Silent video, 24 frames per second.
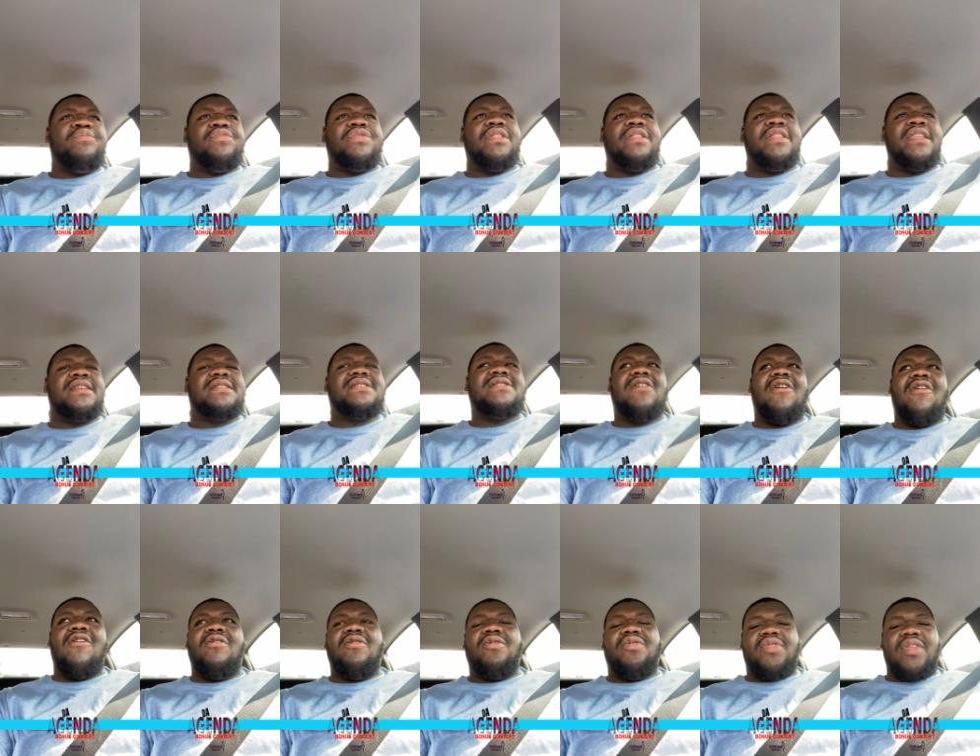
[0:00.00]
this
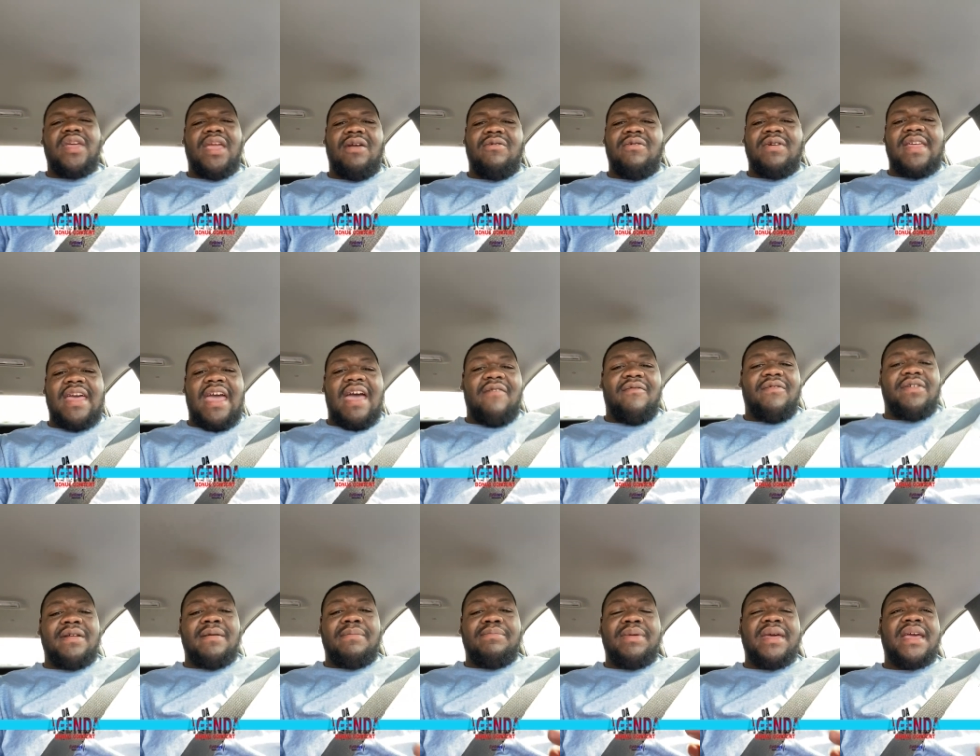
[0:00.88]
whole thing with
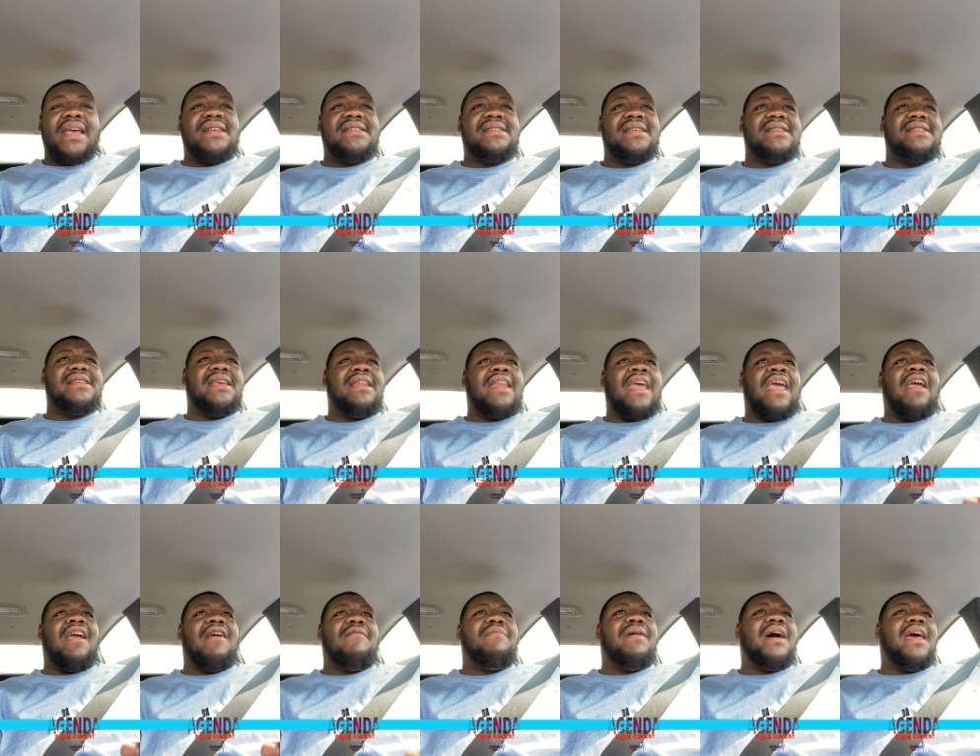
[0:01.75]
having a business and
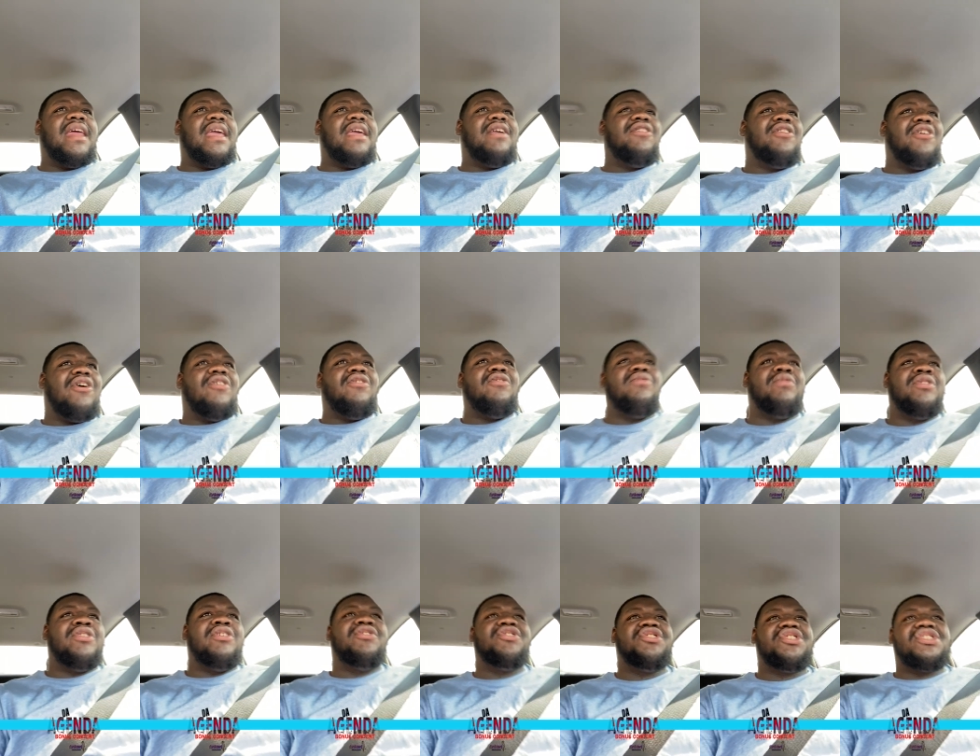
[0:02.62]
everybody, you know,
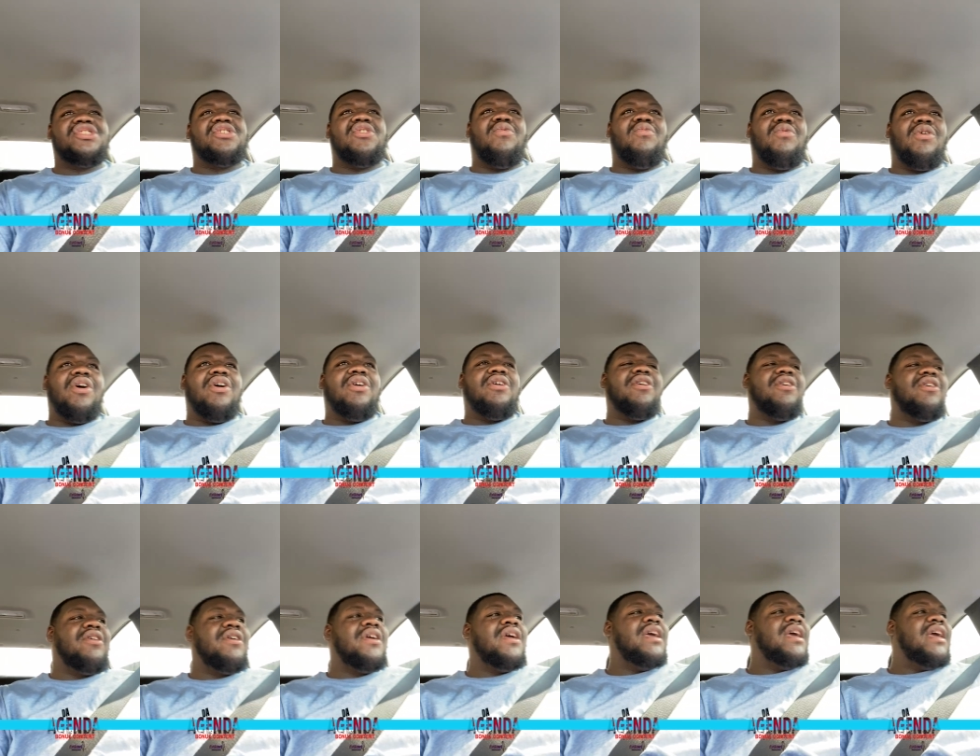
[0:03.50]
when you're just a
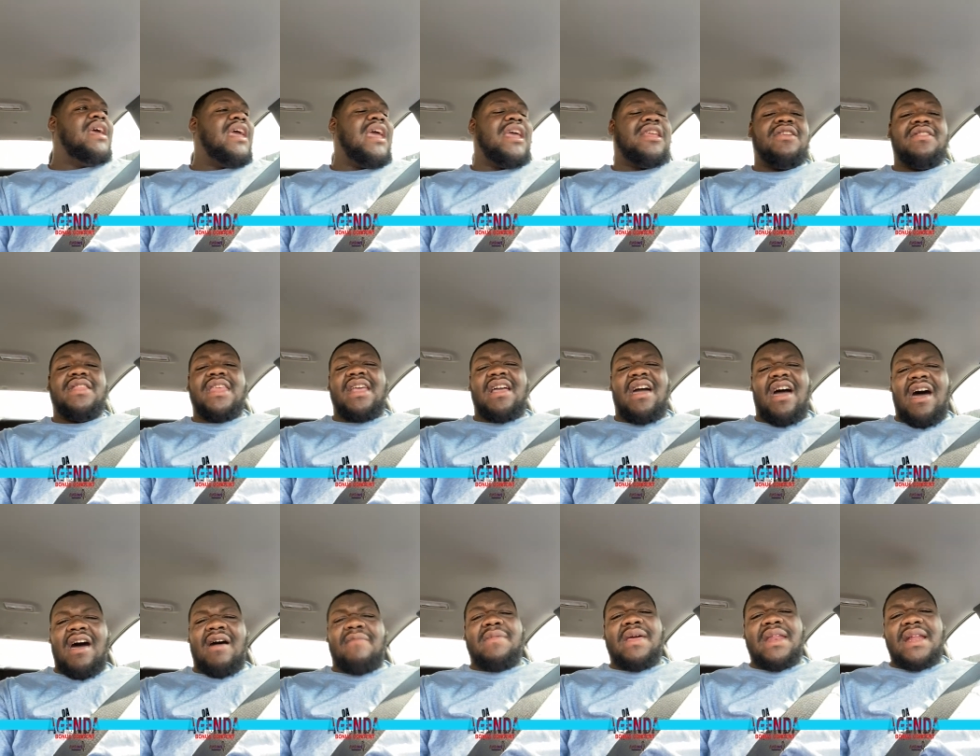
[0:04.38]
worker and you think,
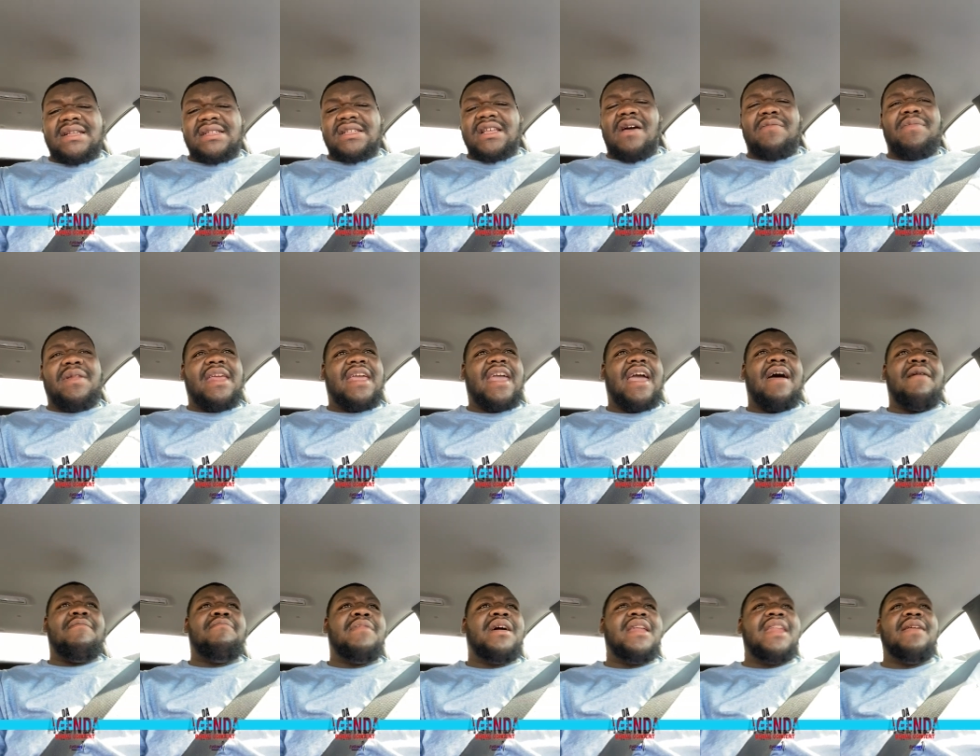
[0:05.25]
oh man, this company
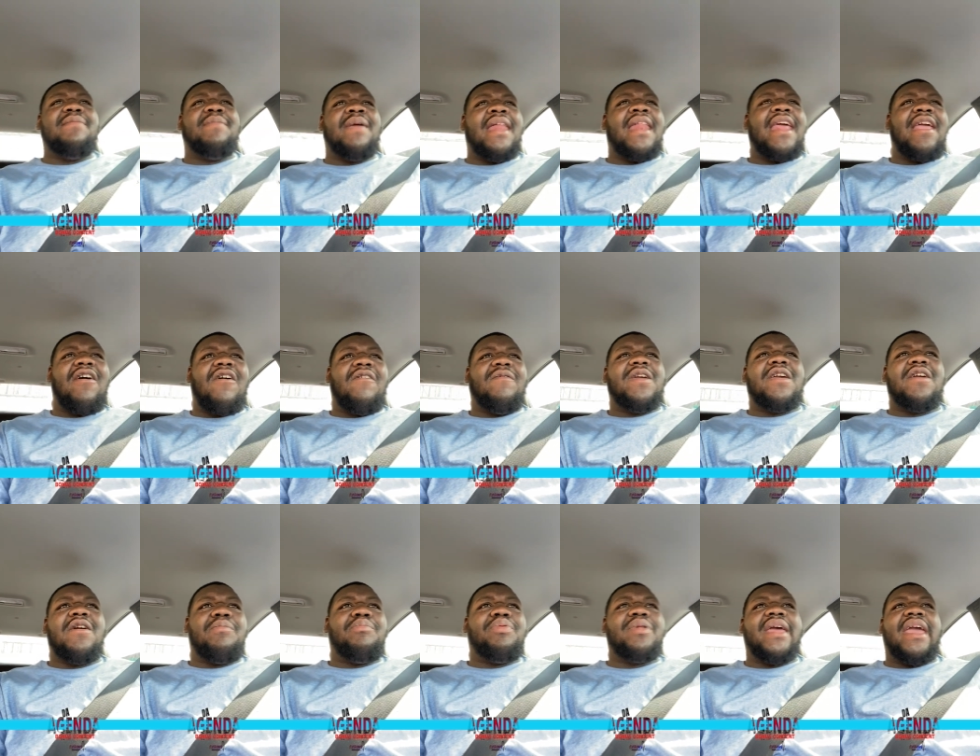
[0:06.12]
got money, man, they over
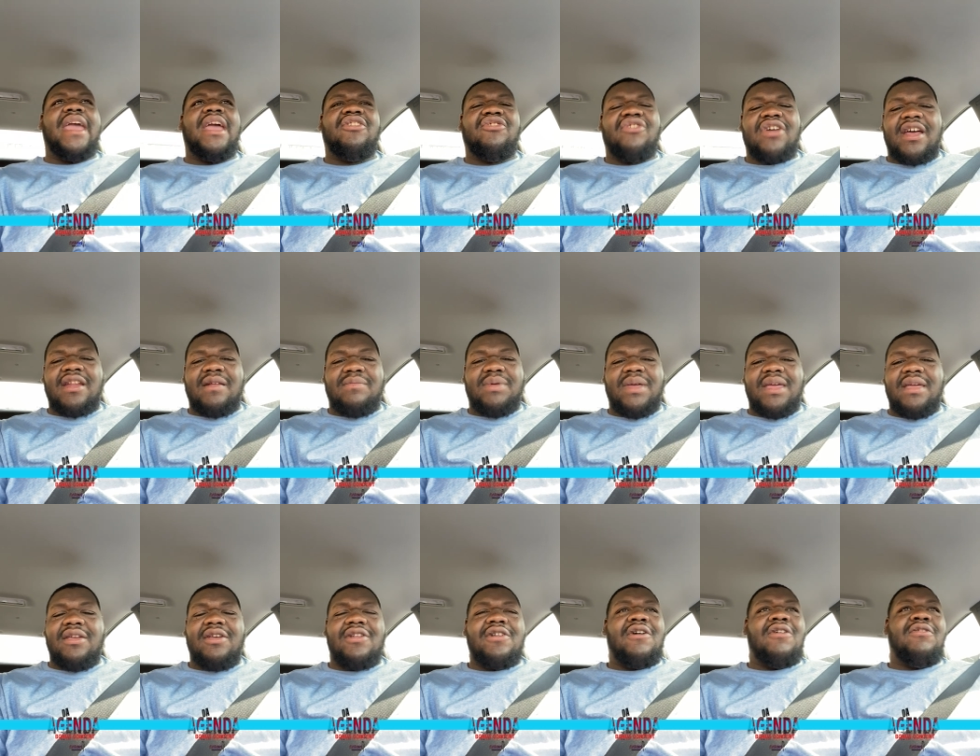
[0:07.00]
here playing, trying to be,
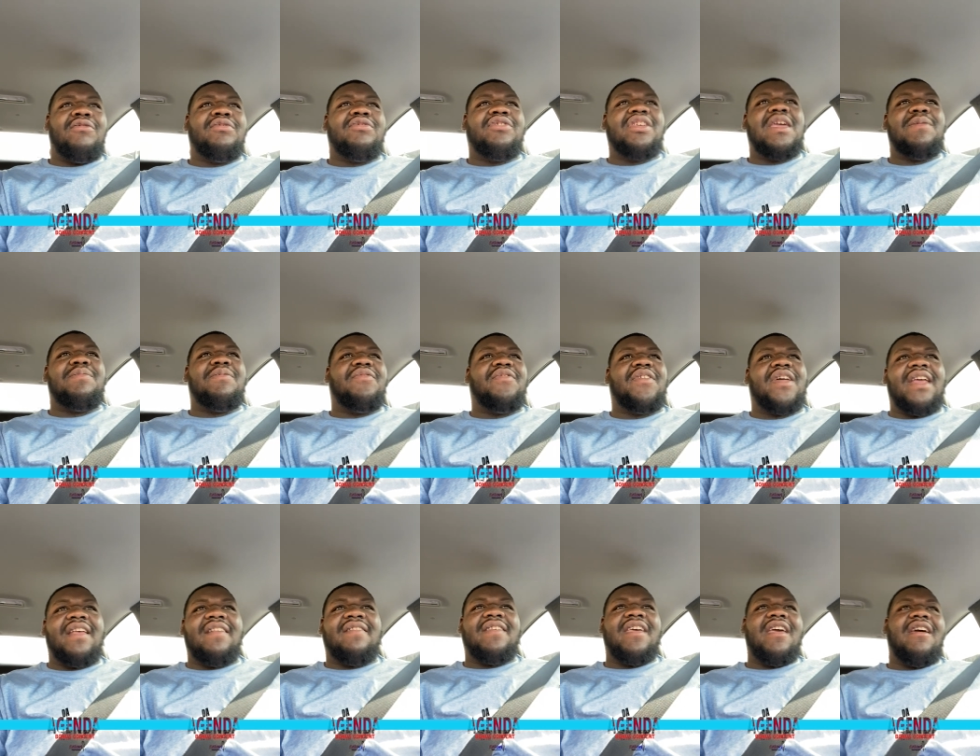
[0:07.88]
you know, keep it for
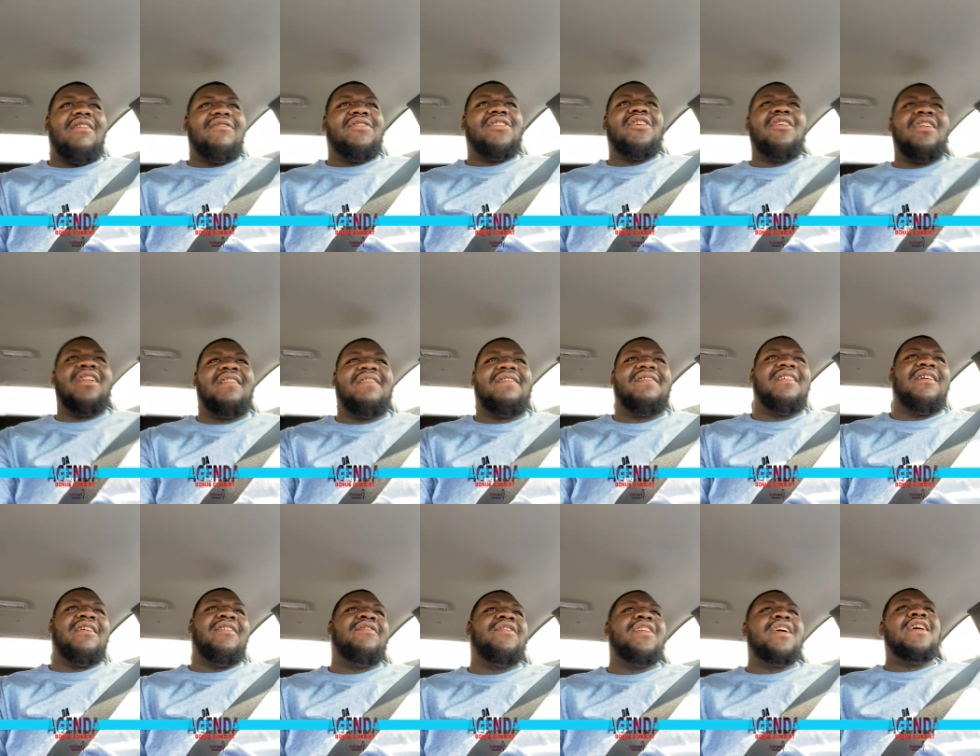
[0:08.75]
themselves and all this
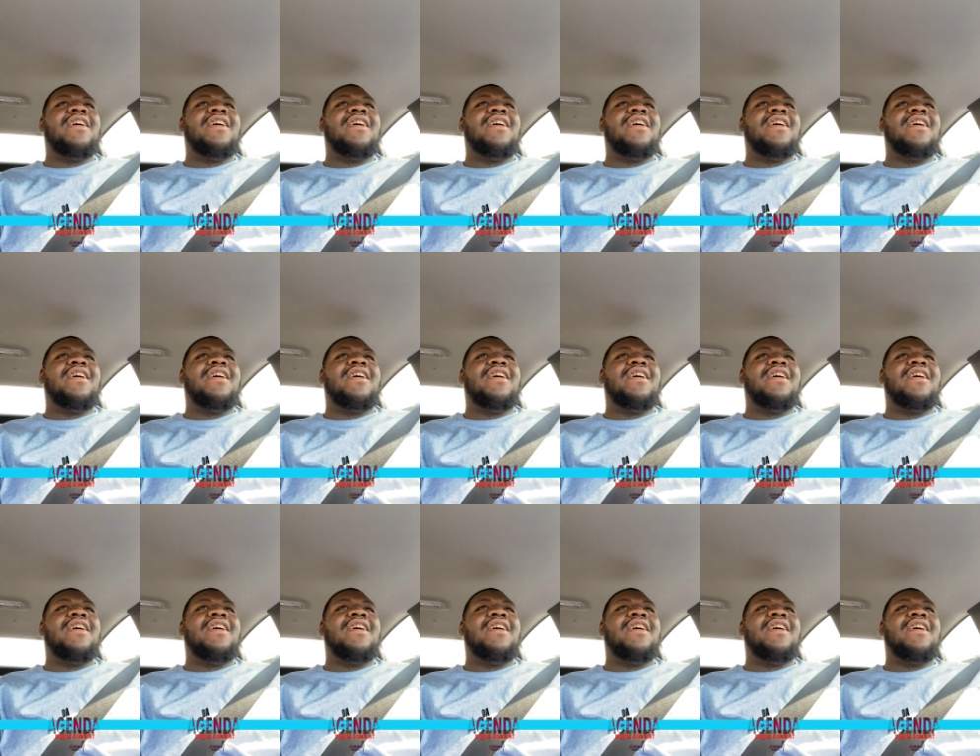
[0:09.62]
stuff.